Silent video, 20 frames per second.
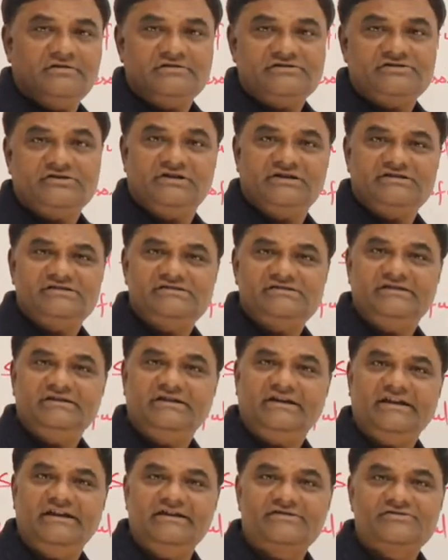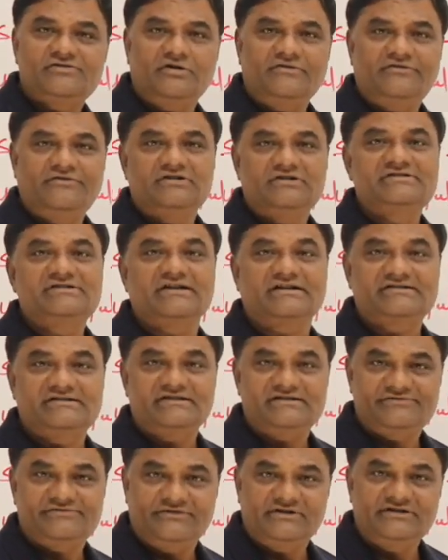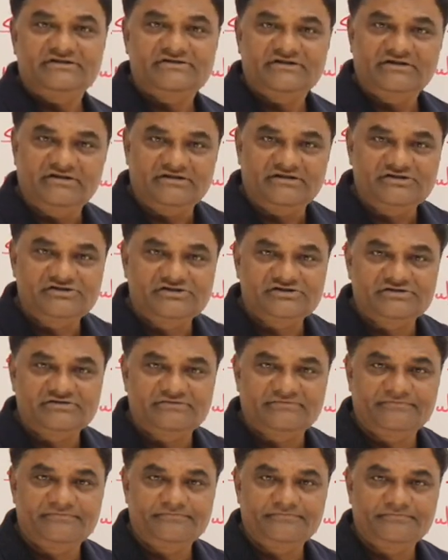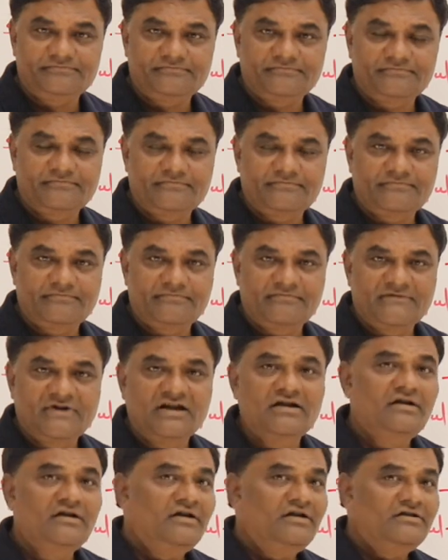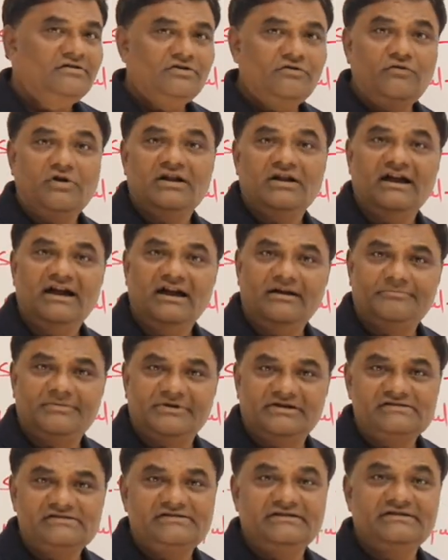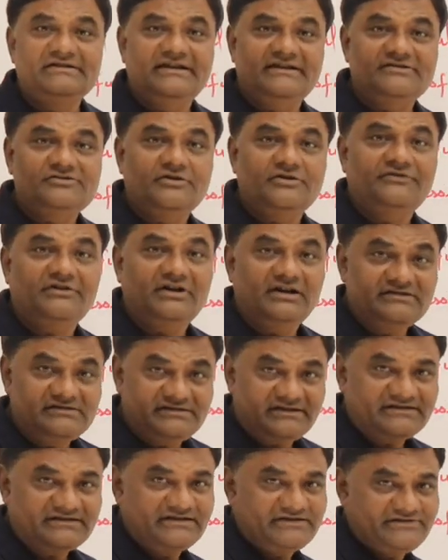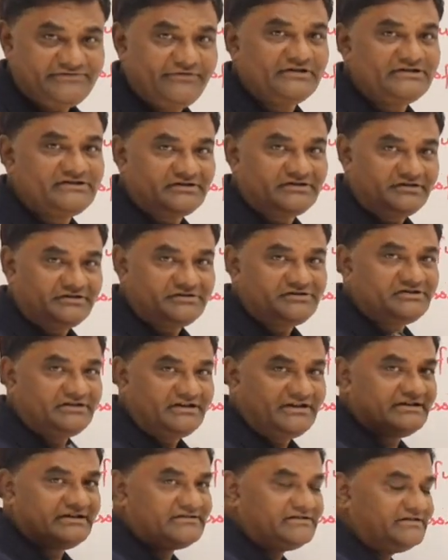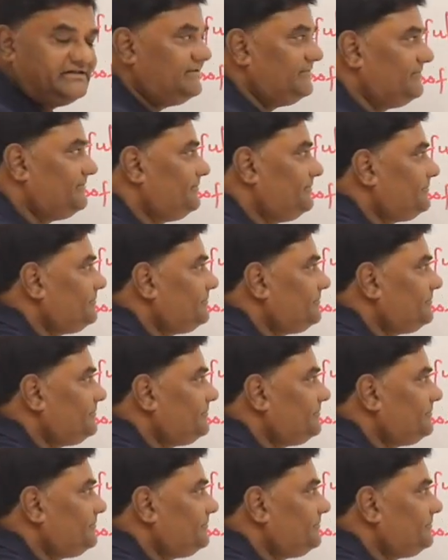So this is in case of successful search. Now what happens in case of unsuccessful search? Let us see.